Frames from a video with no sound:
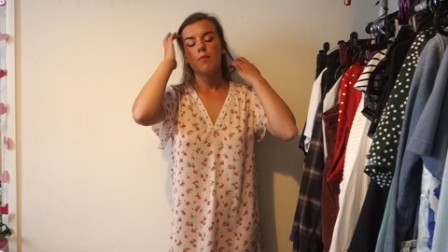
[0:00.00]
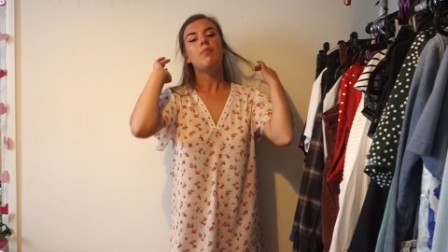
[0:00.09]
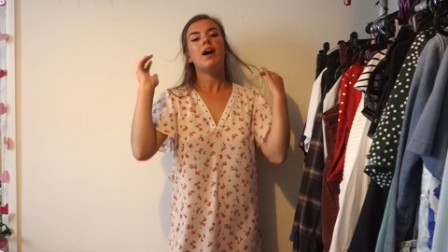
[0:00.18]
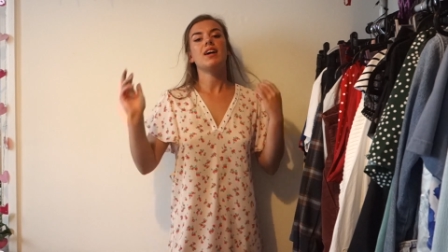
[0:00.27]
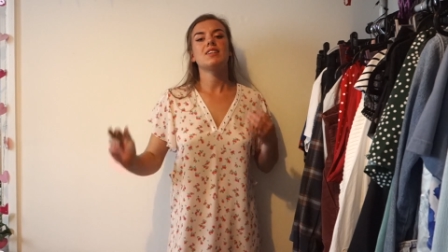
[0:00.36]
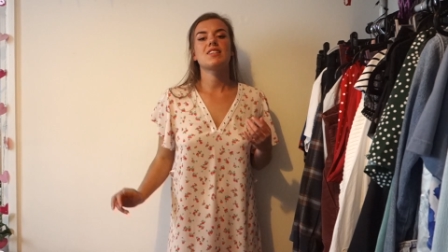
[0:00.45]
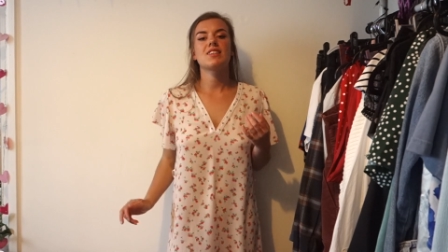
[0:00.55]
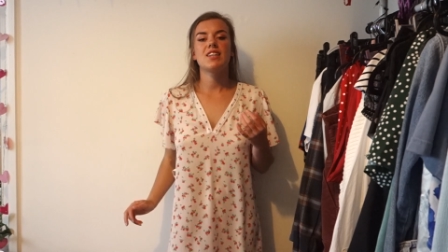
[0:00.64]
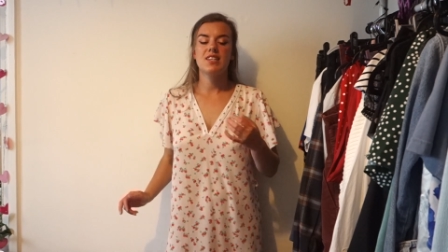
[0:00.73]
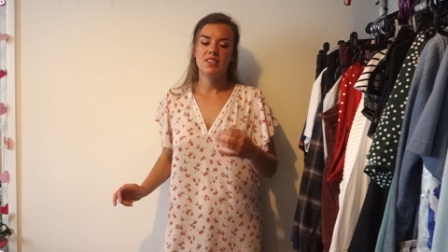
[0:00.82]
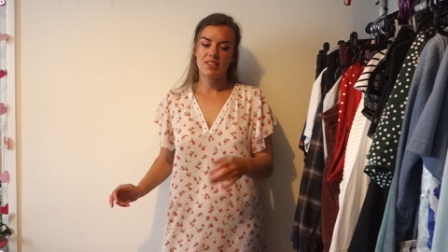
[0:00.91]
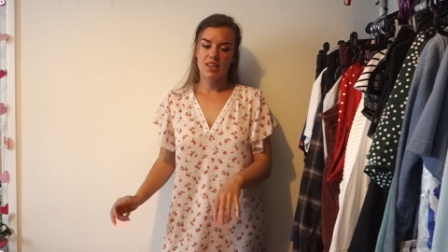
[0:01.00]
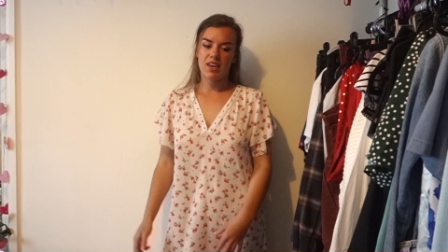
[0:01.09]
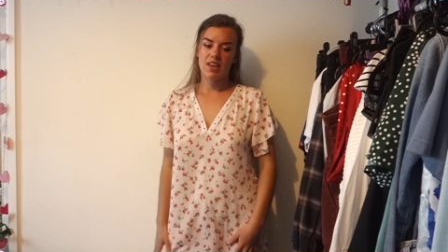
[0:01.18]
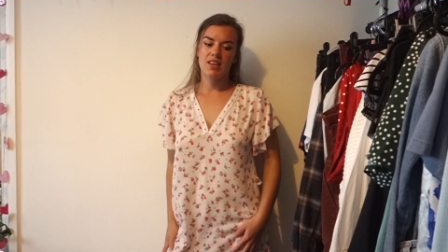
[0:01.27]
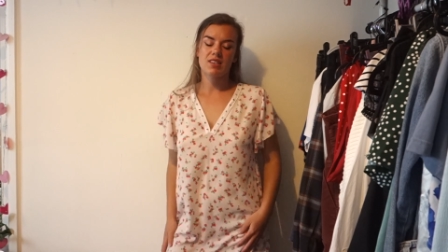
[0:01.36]
But this
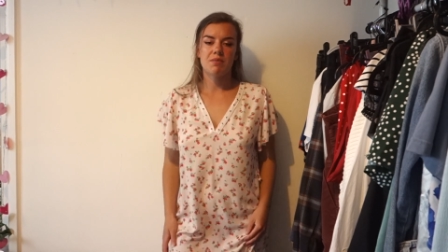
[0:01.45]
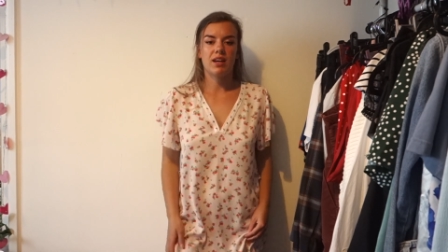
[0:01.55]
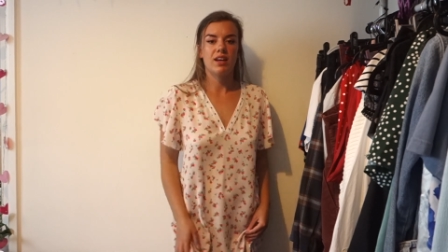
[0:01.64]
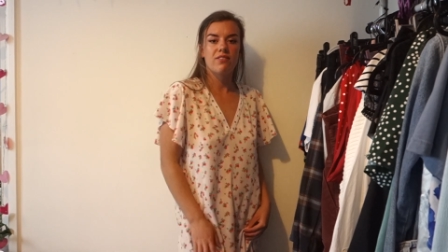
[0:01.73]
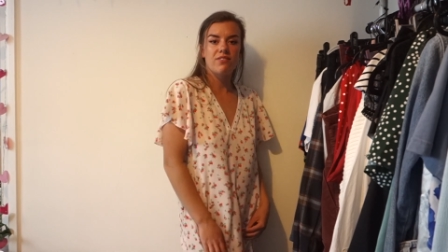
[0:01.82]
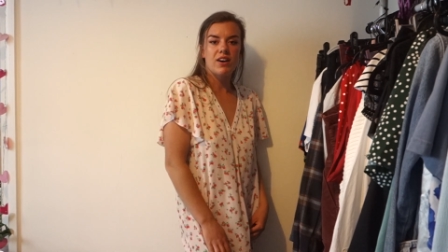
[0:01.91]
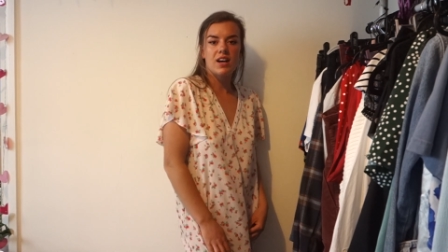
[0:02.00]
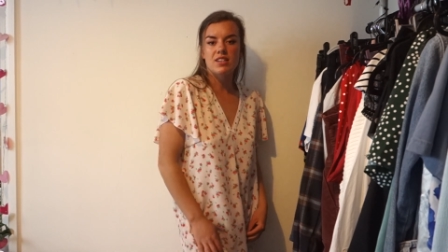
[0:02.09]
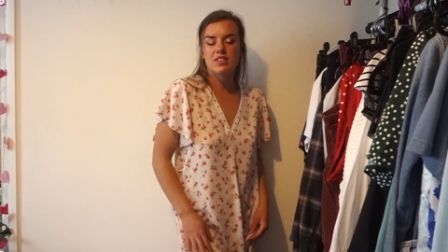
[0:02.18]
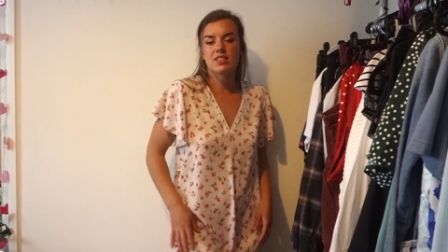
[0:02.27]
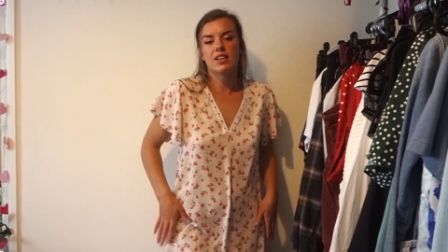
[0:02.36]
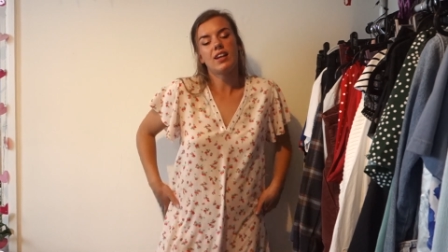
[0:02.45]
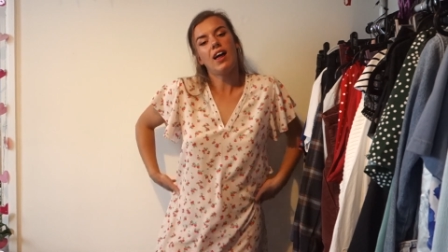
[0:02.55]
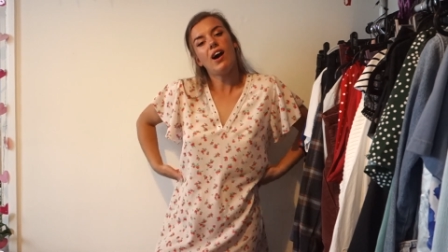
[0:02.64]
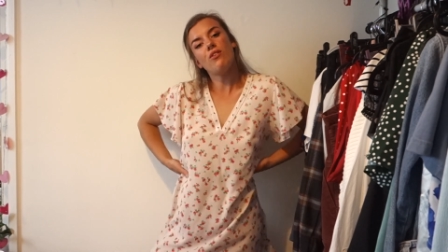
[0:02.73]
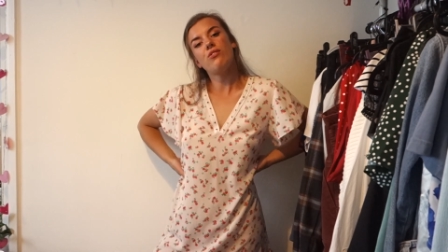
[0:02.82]
is my first little
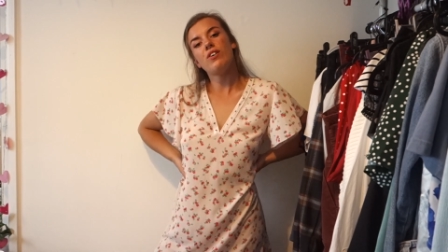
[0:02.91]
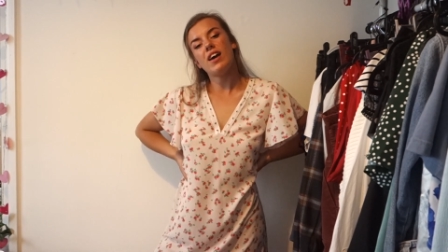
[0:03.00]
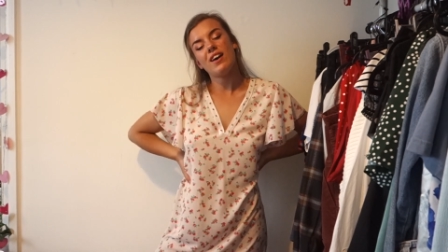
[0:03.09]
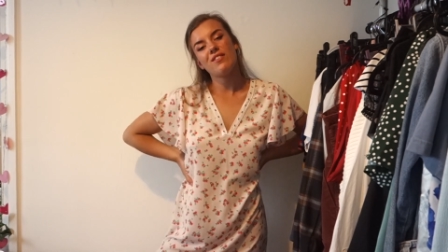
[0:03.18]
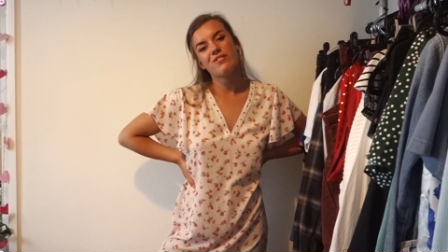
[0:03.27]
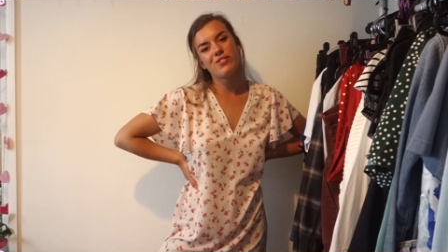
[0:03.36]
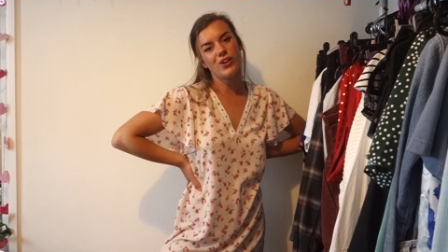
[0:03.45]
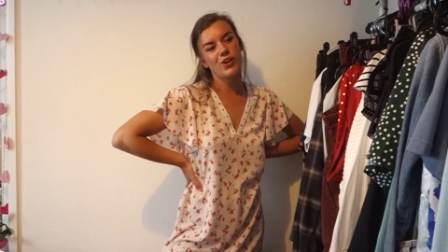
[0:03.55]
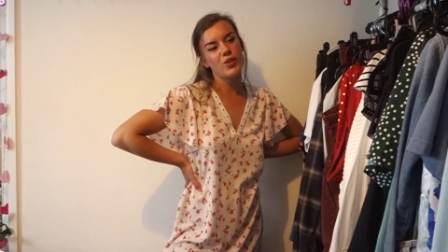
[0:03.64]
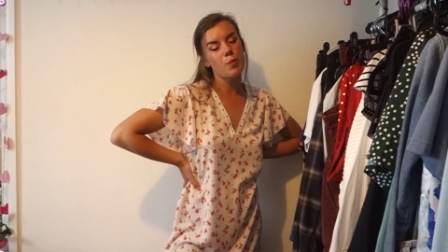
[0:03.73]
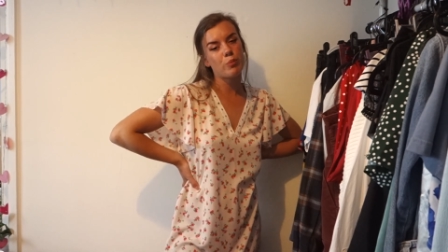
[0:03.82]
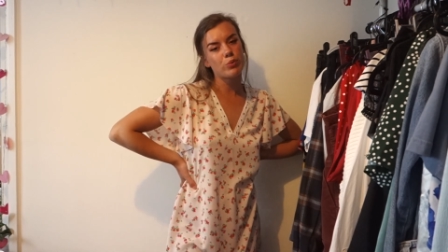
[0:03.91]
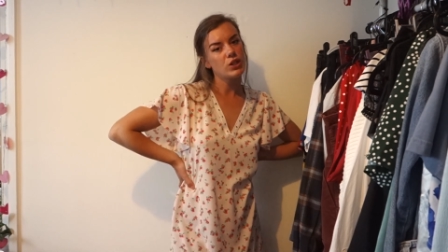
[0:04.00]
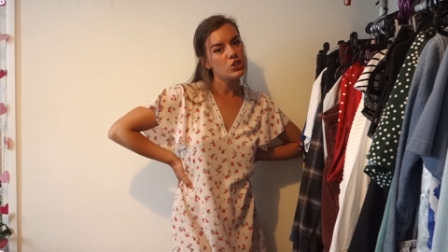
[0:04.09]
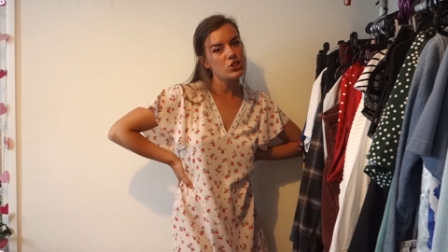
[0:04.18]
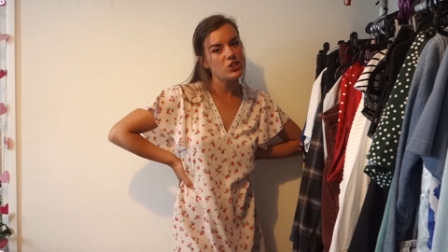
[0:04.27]
outfit for the
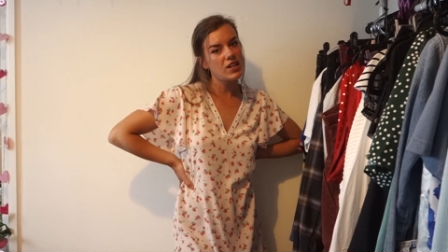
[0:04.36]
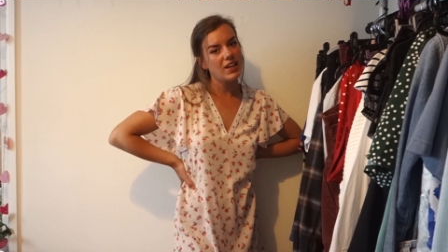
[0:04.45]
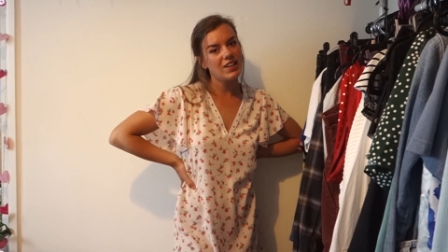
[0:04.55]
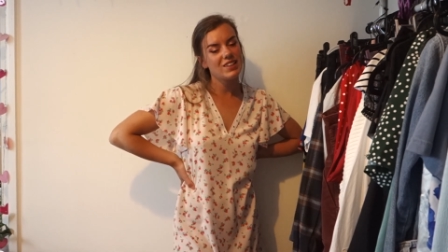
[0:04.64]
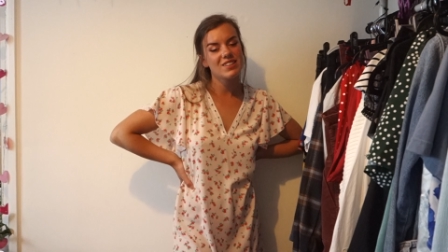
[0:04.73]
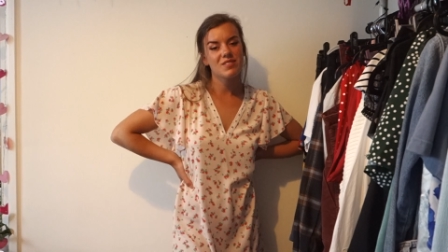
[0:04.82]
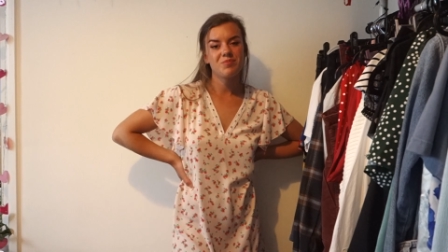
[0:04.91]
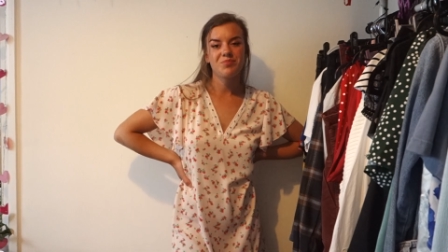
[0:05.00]
brunch date.